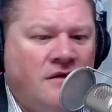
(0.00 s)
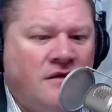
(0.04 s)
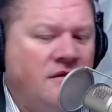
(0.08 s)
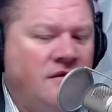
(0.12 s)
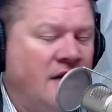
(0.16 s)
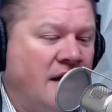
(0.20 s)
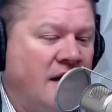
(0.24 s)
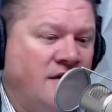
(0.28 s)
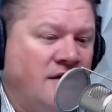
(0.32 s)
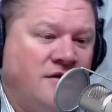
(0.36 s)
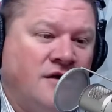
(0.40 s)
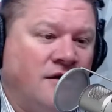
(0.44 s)

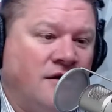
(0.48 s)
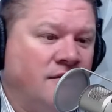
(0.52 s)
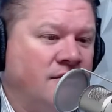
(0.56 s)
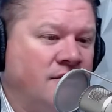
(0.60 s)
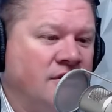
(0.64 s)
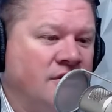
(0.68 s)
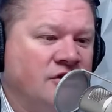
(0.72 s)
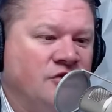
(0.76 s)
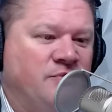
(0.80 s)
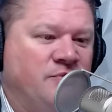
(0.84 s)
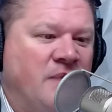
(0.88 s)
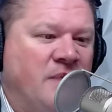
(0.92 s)
They don't
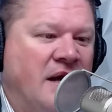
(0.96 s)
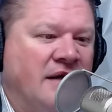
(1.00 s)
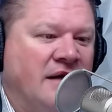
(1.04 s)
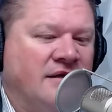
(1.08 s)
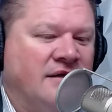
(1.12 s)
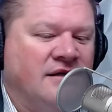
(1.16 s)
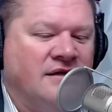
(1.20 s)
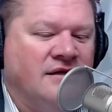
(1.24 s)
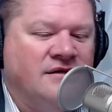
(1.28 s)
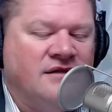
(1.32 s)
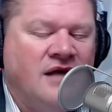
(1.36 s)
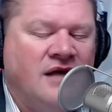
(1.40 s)

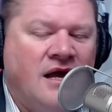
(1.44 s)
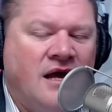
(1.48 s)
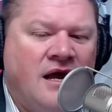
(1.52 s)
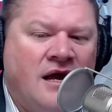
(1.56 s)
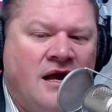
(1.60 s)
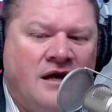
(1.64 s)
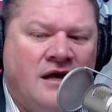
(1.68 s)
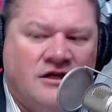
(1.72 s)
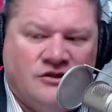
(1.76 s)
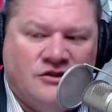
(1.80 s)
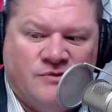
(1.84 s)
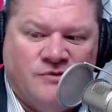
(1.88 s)
respect us.
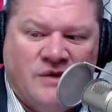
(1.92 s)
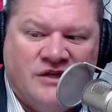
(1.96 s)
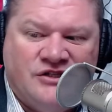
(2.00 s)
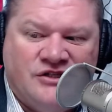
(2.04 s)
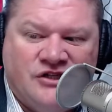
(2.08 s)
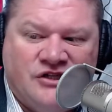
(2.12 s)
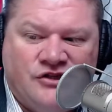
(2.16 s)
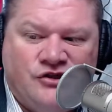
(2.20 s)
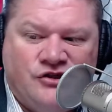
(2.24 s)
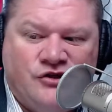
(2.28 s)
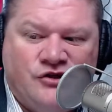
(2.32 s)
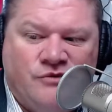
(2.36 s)
As
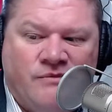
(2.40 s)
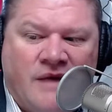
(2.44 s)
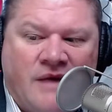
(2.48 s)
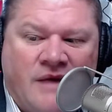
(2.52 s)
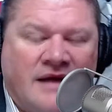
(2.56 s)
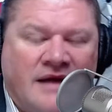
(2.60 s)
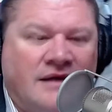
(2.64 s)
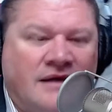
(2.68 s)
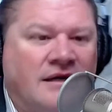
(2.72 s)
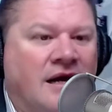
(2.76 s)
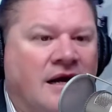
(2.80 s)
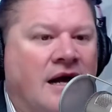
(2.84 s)
much as you
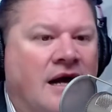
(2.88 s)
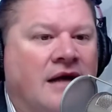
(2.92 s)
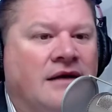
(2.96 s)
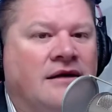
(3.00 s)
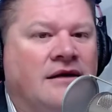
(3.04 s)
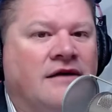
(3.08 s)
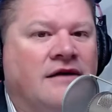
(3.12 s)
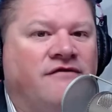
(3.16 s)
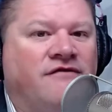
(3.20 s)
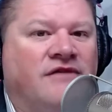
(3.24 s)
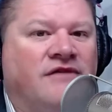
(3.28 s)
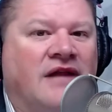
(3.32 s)
might
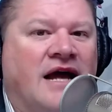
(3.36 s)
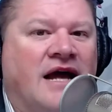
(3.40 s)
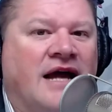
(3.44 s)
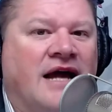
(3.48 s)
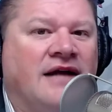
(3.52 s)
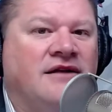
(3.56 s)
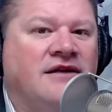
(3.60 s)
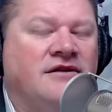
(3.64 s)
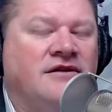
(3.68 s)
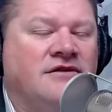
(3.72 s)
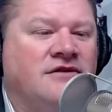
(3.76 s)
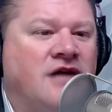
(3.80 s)
not have
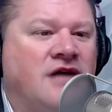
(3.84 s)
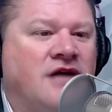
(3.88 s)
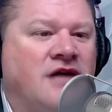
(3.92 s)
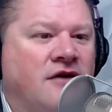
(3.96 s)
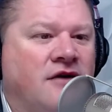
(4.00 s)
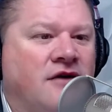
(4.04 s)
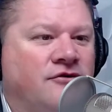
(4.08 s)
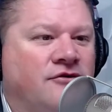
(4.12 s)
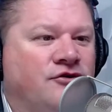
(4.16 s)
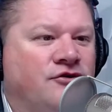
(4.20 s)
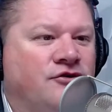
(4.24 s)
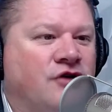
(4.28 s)
liked
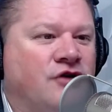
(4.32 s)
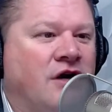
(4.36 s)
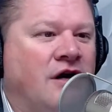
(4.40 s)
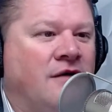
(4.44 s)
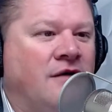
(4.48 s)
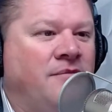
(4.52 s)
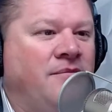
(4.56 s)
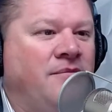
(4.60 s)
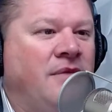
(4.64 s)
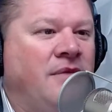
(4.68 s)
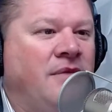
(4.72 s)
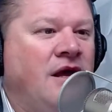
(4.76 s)
Donald
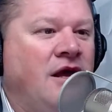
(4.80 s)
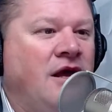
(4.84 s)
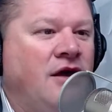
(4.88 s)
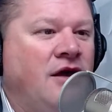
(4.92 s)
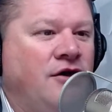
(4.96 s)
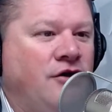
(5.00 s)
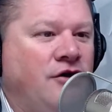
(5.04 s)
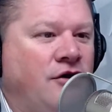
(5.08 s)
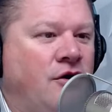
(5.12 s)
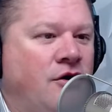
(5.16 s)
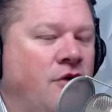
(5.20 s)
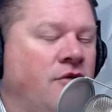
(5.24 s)
Trump,
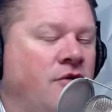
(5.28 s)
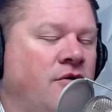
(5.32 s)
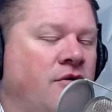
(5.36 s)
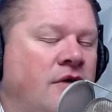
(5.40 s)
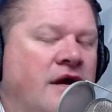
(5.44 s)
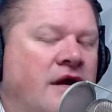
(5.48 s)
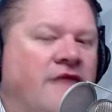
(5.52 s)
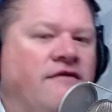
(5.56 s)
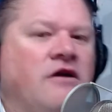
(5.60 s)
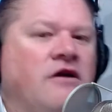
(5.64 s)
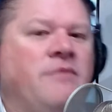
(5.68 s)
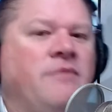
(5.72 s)

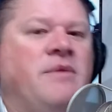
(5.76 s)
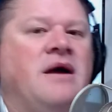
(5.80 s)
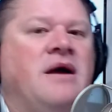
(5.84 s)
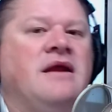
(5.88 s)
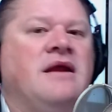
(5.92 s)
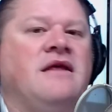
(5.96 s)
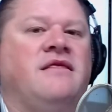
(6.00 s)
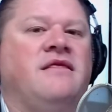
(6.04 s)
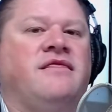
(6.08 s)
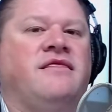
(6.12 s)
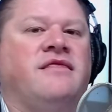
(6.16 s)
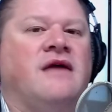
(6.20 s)

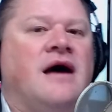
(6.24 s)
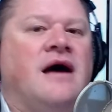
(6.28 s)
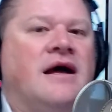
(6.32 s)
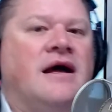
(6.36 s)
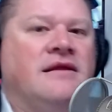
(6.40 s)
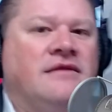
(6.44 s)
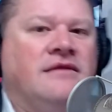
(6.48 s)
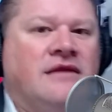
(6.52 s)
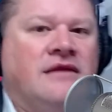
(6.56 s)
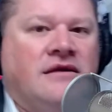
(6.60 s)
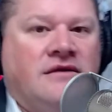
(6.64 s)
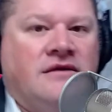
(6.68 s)
everybody
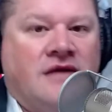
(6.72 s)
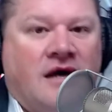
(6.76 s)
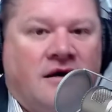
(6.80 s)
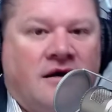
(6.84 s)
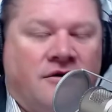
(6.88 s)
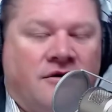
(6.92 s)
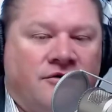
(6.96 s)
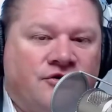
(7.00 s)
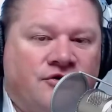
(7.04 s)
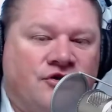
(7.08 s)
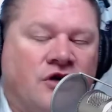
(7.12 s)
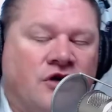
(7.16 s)
thought that
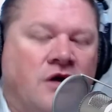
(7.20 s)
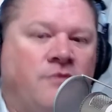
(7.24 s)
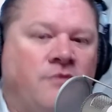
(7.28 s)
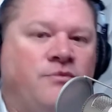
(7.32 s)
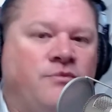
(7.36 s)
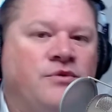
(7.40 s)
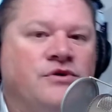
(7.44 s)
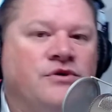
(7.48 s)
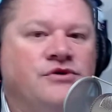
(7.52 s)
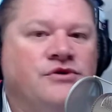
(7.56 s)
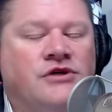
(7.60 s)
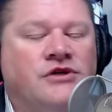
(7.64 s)
Donald
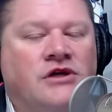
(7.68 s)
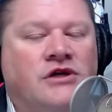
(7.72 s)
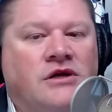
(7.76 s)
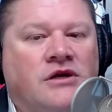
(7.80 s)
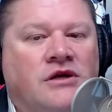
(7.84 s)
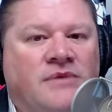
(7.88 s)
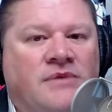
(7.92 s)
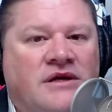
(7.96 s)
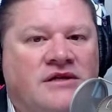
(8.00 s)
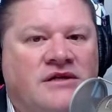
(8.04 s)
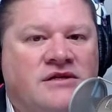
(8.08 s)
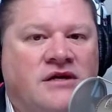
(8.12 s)
Trump was going
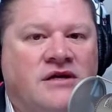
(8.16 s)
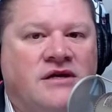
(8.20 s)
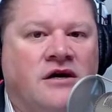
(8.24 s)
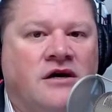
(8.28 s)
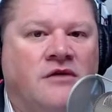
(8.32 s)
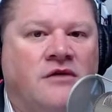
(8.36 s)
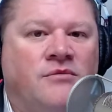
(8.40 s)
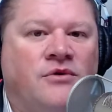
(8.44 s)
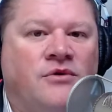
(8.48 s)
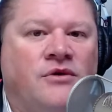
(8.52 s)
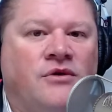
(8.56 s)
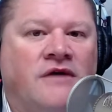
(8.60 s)
to be
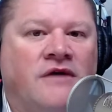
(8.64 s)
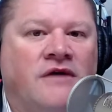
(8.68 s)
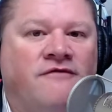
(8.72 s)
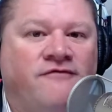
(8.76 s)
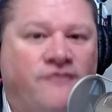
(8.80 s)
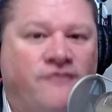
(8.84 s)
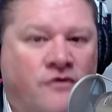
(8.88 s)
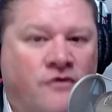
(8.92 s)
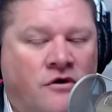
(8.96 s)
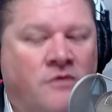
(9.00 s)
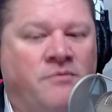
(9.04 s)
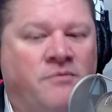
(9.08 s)
terrible on
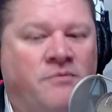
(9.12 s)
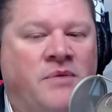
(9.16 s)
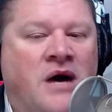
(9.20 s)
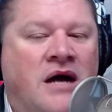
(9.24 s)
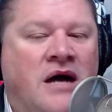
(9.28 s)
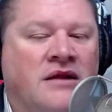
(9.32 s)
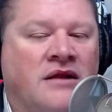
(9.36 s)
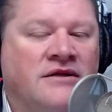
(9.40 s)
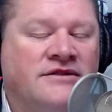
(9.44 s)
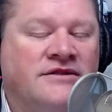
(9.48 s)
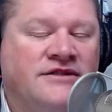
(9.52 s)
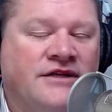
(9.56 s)
foreign
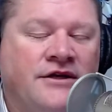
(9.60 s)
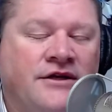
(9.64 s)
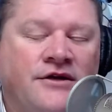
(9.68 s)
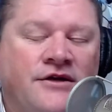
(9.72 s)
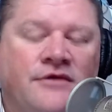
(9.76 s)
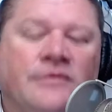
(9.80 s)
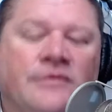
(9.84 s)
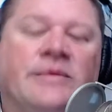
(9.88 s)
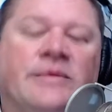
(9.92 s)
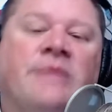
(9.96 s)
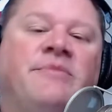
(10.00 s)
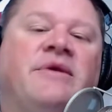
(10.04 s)
policy. Do
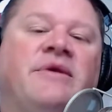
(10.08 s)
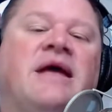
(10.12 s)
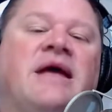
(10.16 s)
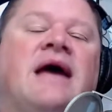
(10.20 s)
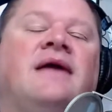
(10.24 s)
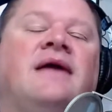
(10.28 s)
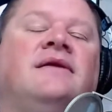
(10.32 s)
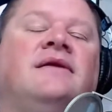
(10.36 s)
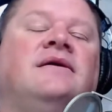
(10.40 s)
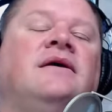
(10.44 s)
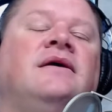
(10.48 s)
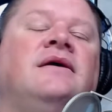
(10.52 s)
you remember
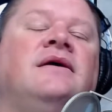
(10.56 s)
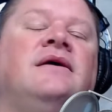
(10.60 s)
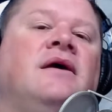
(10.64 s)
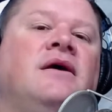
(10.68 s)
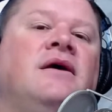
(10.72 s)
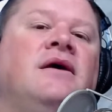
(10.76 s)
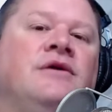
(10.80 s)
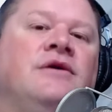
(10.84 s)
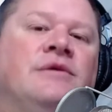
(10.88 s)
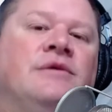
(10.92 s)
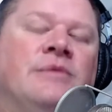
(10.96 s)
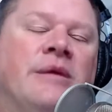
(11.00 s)
that?
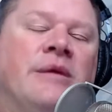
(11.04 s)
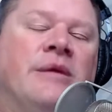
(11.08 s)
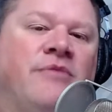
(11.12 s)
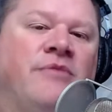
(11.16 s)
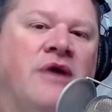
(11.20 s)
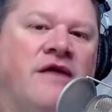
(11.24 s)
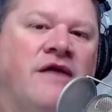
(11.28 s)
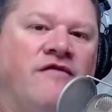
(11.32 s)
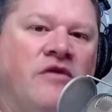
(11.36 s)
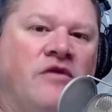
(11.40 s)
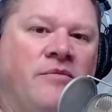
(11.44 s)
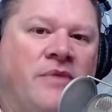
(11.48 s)
You
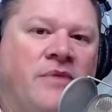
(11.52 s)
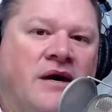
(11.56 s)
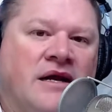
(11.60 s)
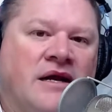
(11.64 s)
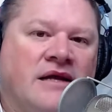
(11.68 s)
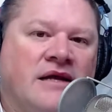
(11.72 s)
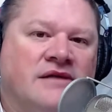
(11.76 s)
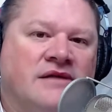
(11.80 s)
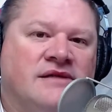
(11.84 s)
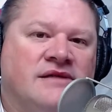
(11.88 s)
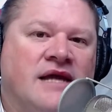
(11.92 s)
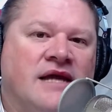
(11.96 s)
remember
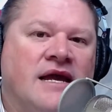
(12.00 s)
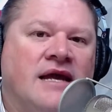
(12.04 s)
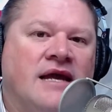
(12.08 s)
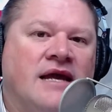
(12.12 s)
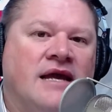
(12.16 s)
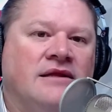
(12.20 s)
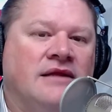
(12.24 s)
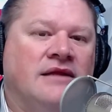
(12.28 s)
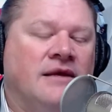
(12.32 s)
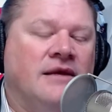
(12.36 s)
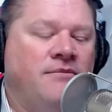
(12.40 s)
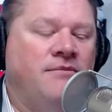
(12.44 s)
everybody
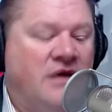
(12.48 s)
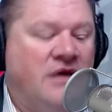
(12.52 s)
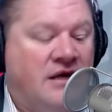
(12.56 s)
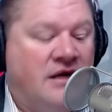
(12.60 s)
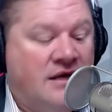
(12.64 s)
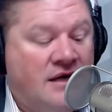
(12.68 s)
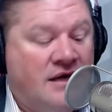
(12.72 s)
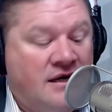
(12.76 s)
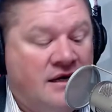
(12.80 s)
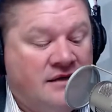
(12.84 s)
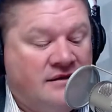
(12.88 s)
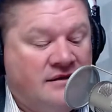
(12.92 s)
saying that
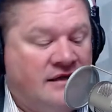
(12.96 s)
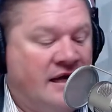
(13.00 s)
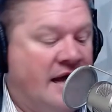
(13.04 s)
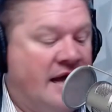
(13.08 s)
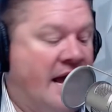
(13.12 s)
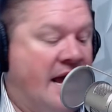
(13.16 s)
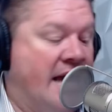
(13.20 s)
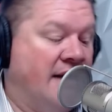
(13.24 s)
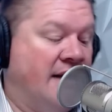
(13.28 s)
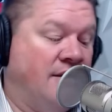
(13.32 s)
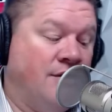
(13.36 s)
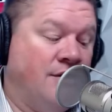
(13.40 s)
because he
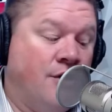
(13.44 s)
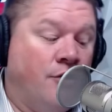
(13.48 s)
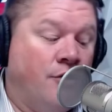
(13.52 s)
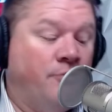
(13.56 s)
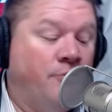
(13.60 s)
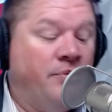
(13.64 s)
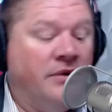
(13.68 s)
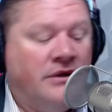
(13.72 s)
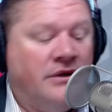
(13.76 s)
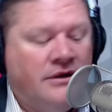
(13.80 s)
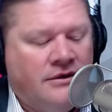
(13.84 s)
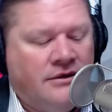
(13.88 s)
had no
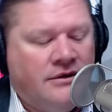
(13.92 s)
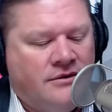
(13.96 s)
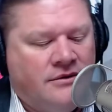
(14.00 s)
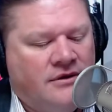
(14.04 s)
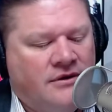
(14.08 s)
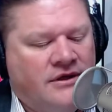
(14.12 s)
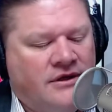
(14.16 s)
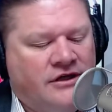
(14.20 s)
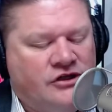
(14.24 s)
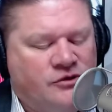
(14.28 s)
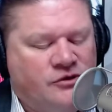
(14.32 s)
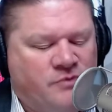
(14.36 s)

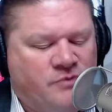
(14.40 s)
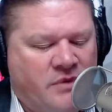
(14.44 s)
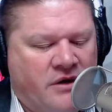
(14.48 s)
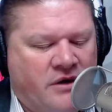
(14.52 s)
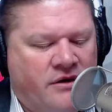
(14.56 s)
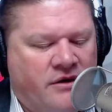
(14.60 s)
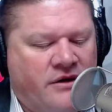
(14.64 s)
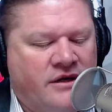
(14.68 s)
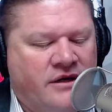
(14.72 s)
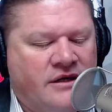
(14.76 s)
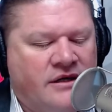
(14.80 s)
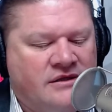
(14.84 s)
political
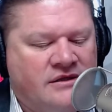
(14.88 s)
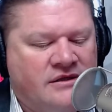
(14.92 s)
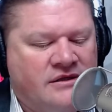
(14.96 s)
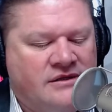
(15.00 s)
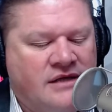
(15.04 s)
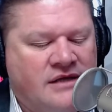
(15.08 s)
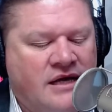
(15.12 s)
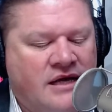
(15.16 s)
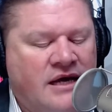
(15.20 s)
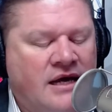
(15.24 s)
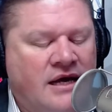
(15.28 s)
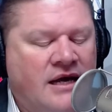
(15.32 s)

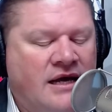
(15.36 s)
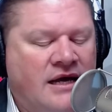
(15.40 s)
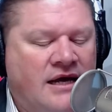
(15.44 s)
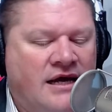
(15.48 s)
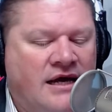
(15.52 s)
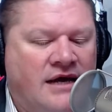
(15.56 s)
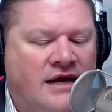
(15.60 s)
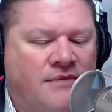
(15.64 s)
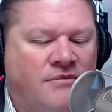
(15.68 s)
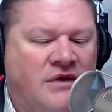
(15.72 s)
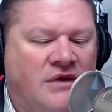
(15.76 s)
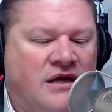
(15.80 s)
experience
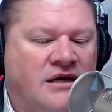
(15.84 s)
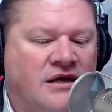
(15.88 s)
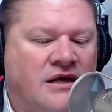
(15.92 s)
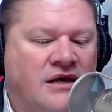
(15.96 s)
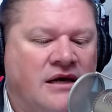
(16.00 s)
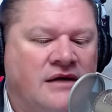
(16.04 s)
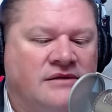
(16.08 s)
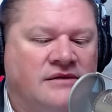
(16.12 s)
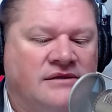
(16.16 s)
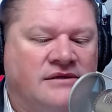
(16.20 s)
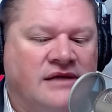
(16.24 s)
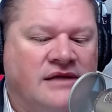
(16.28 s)
and
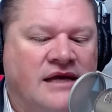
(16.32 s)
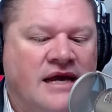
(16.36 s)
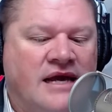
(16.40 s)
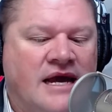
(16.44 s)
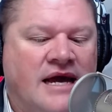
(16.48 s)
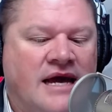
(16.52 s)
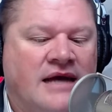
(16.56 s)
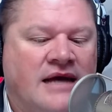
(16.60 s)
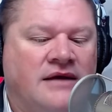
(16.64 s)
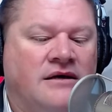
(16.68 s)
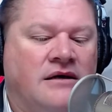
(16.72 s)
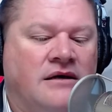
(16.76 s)
because he
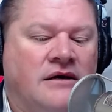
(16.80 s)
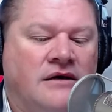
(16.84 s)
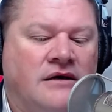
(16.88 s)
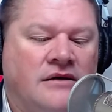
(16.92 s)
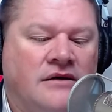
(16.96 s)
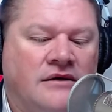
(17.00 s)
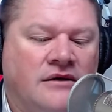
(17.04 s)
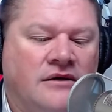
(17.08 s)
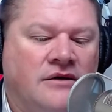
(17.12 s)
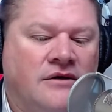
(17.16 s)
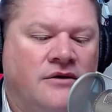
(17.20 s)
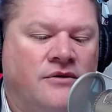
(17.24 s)
had,
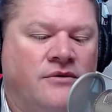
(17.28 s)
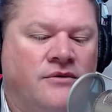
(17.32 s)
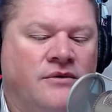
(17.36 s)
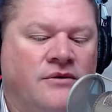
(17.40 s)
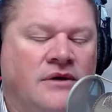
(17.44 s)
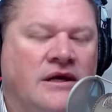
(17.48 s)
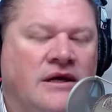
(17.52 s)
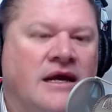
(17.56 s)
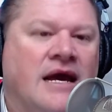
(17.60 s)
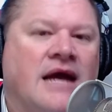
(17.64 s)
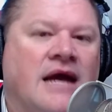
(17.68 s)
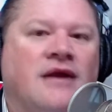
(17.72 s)

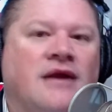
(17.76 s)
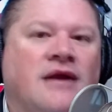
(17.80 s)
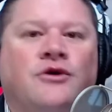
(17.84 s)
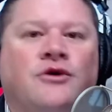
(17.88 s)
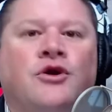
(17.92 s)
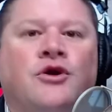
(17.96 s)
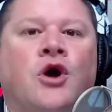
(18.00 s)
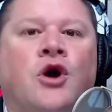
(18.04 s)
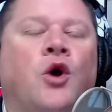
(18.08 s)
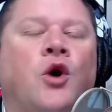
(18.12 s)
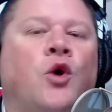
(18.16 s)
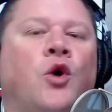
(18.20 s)
he had
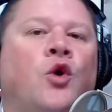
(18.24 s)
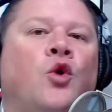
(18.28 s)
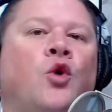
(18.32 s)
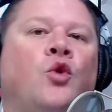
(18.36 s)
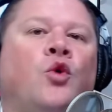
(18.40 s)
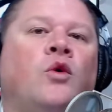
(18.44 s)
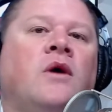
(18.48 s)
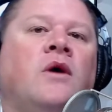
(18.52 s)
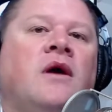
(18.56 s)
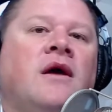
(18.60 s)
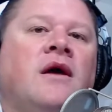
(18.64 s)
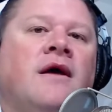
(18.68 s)

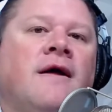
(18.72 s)
no